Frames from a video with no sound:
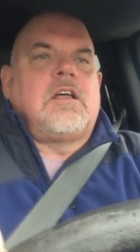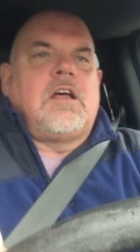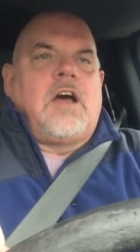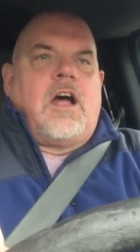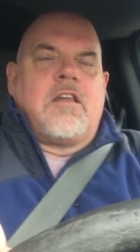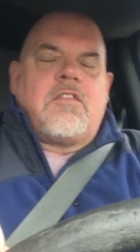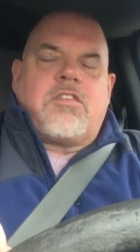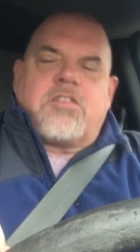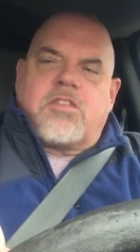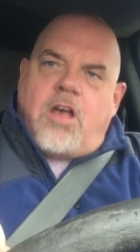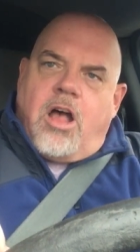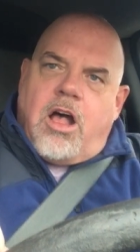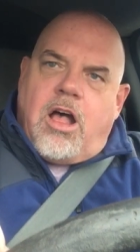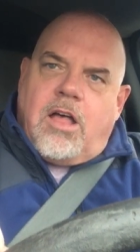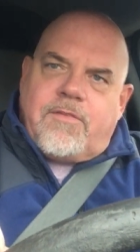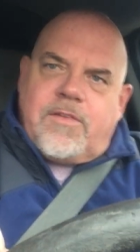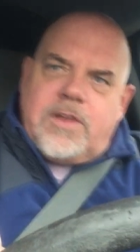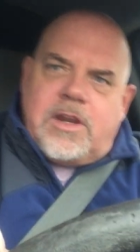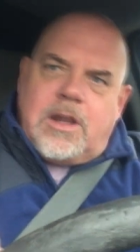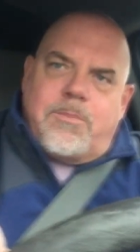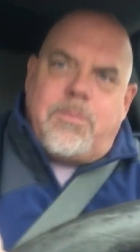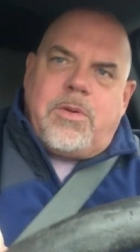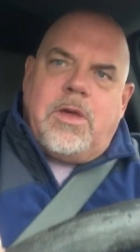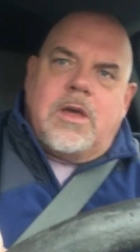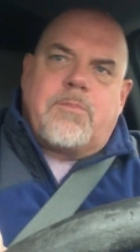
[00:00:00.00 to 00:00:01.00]
on
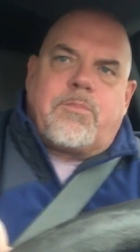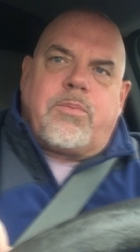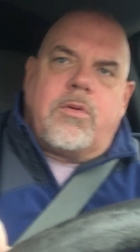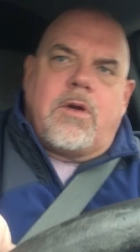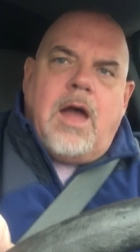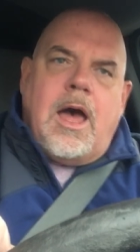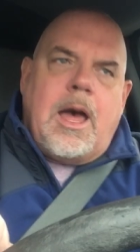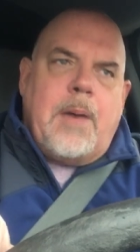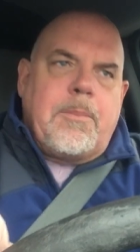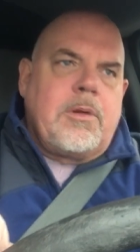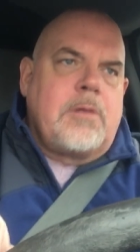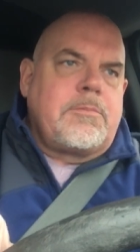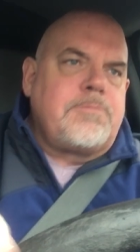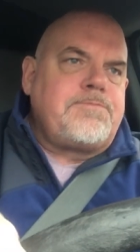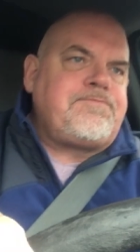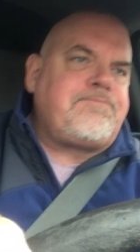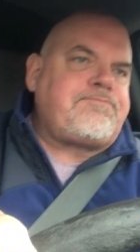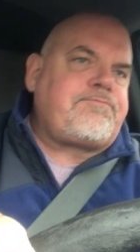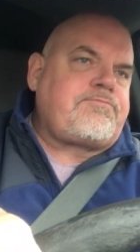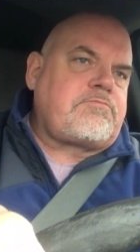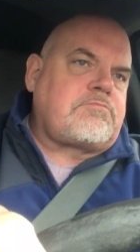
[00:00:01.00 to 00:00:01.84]
solving a big problem.